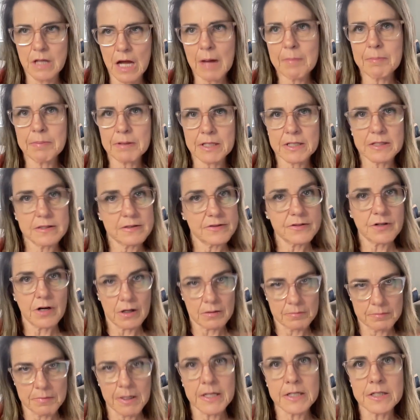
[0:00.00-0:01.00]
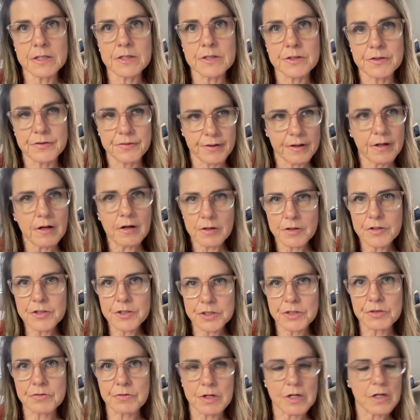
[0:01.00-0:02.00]
applicants are minors. They are
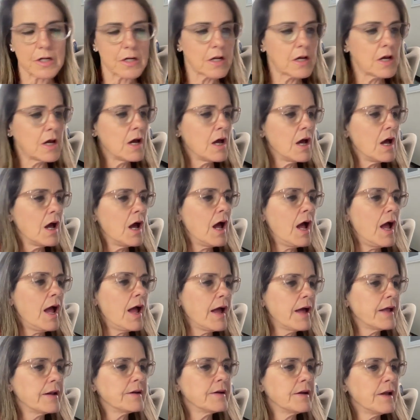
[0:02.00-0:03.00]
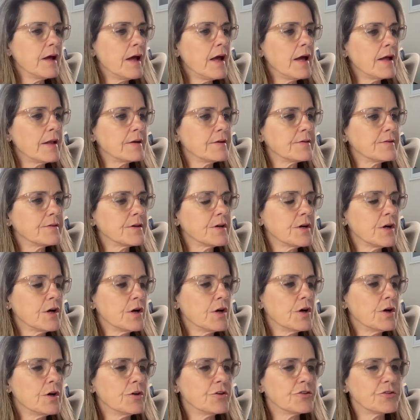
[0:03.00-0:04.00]
children. And
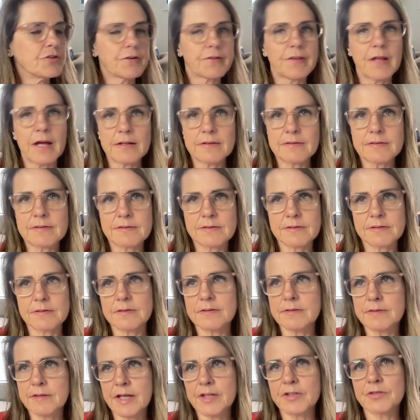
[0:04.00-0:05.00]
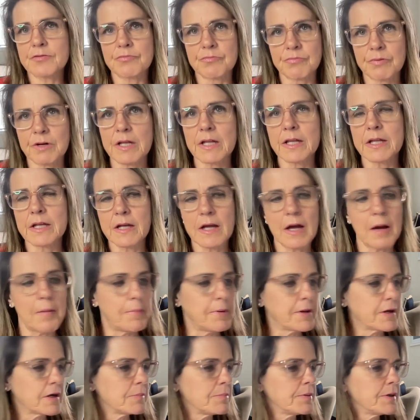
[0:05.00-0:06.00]
so that's really a
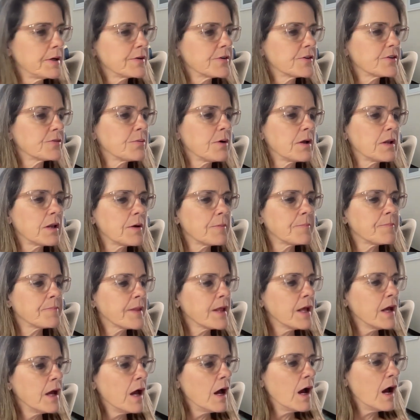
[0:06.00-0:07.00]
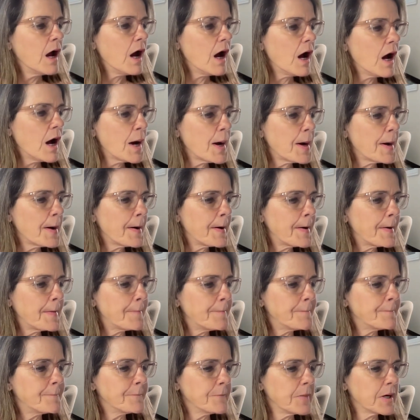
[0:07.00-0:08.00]
bitter pill to swallow.
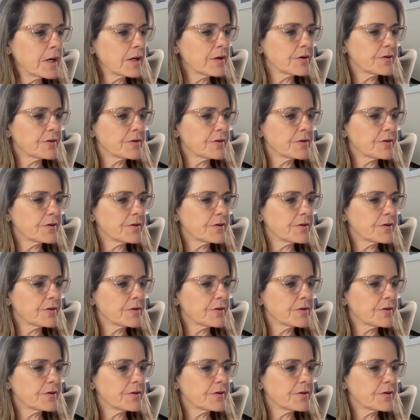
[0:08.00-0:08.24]
What